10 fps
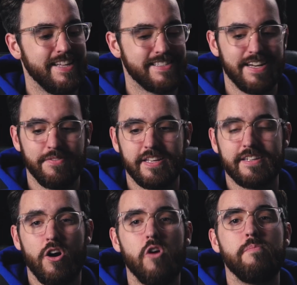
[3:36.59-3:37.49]
That's
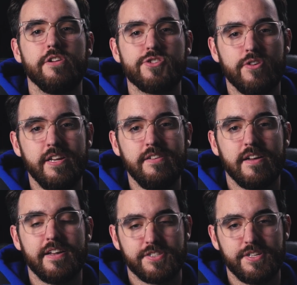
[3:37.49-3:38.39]
everything. Hope you enjoy
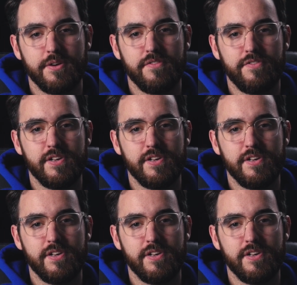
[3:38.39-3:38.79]
it, and I'll see you on the